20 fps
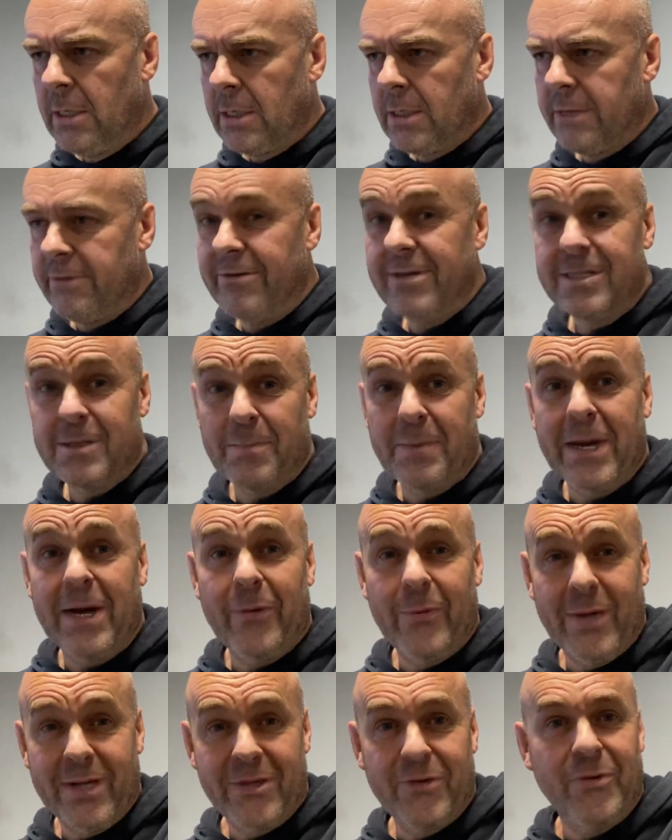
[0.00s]
There is a better
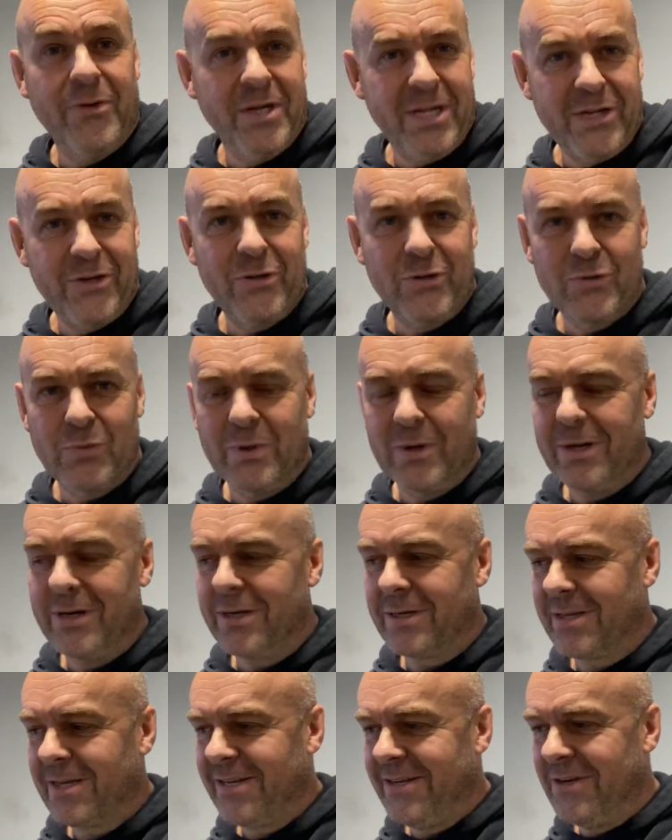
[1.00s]
way to do it, and it does
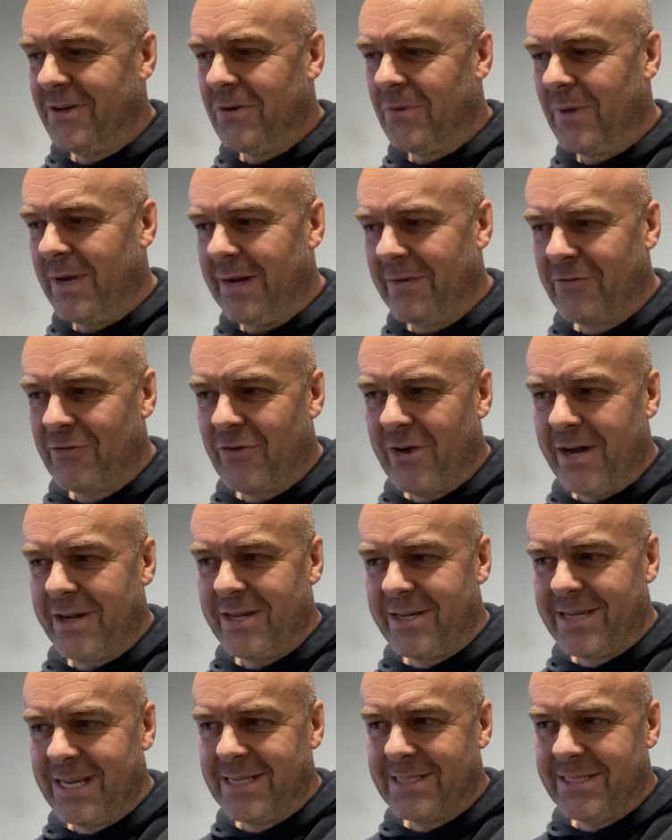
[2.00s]
work. You know, we have tried
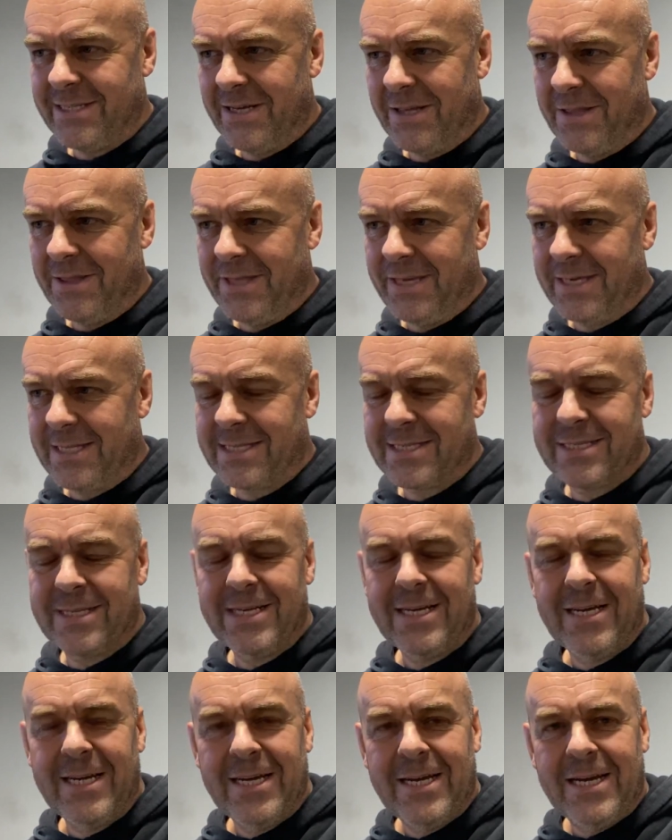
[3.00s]
and tested it on this
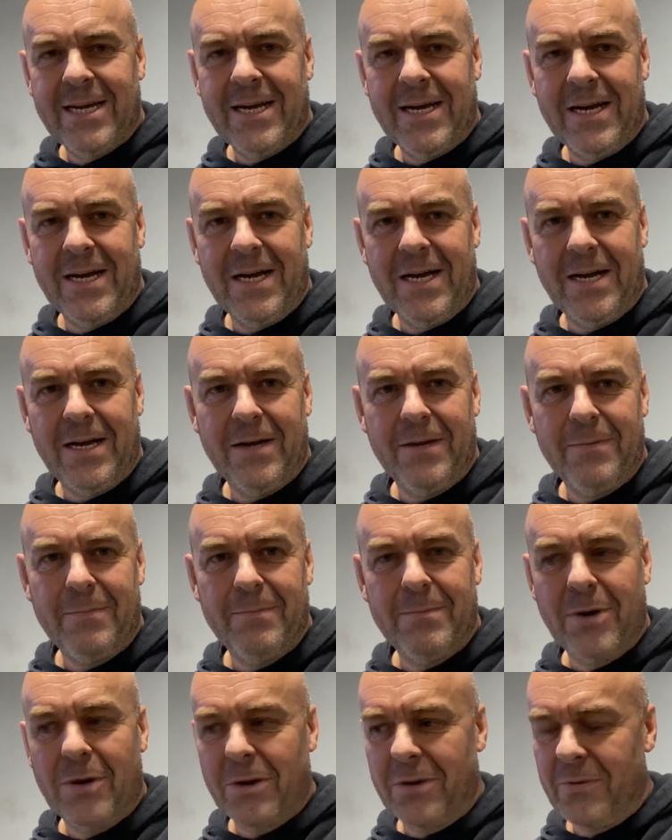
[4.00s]

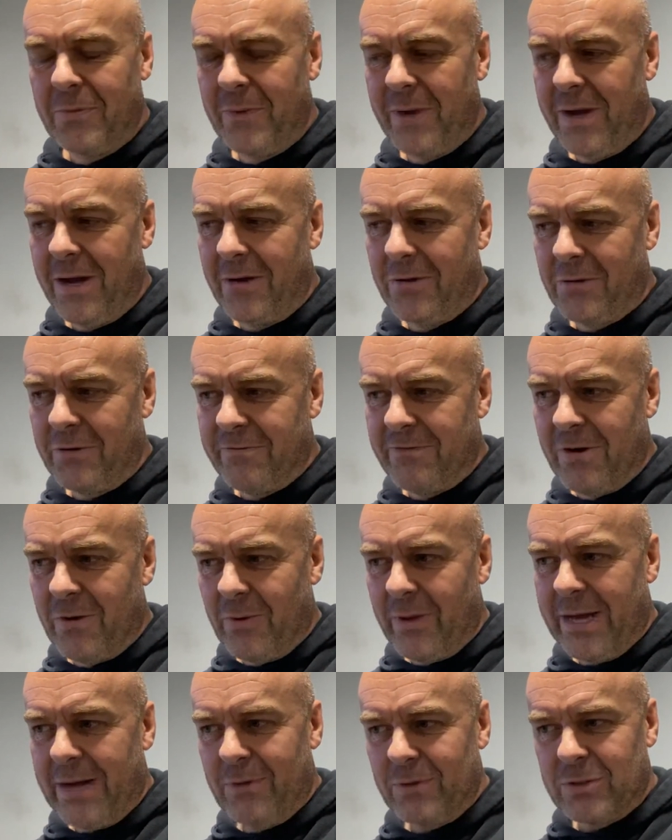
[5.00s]
model, and we are going to
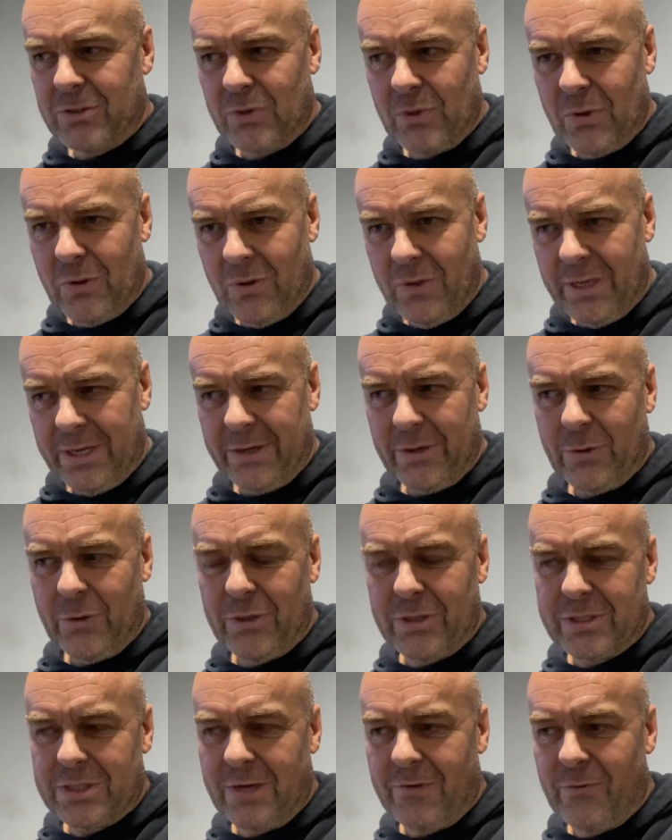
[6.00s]
roll it out to all the
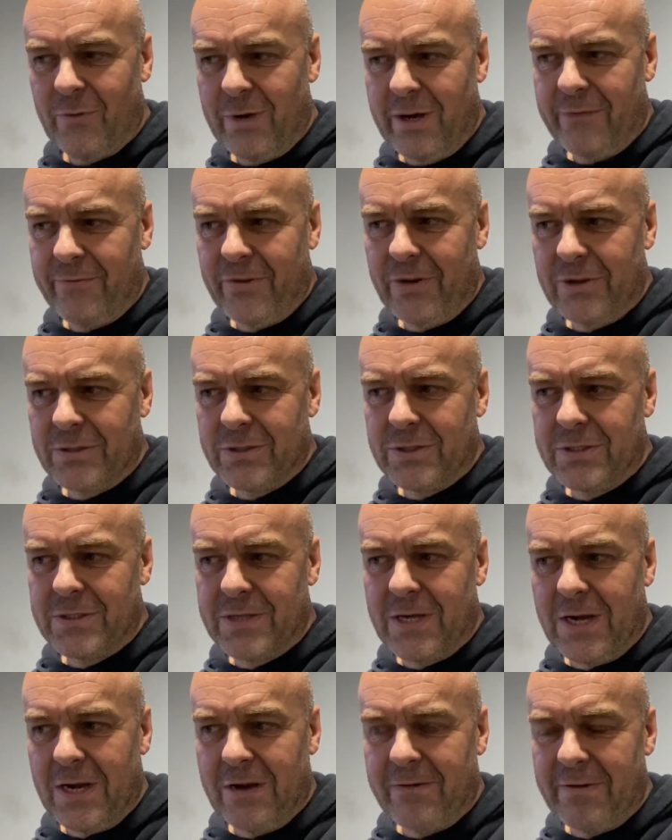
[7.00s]
other software versions
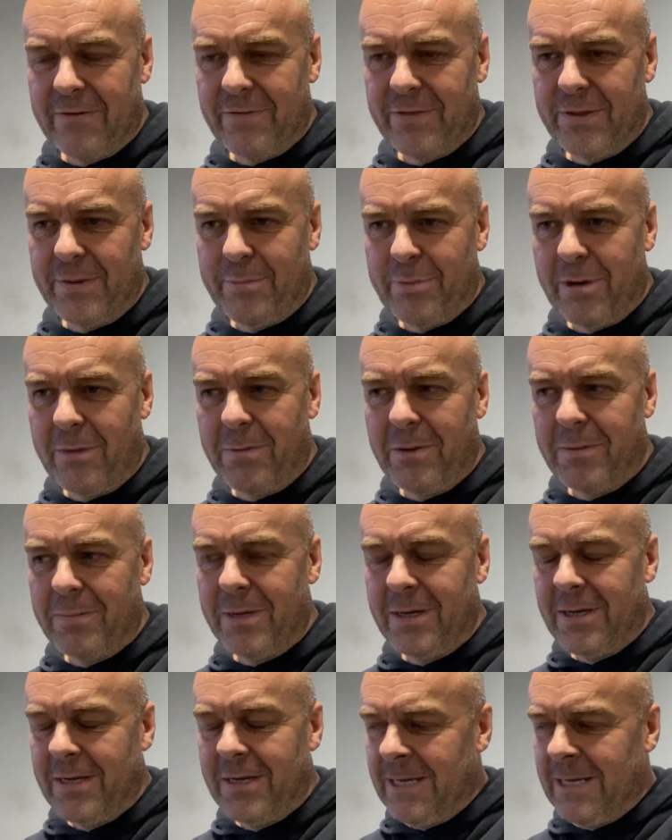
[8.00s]
that are having the problem.